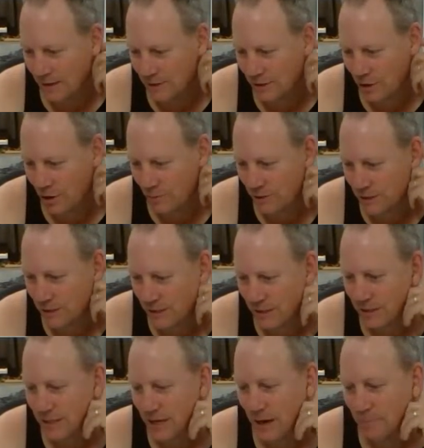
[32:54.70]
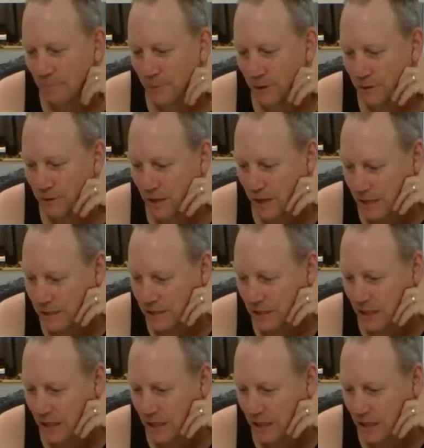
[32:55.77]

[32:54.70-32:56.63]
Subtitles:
Simon says he's going to build his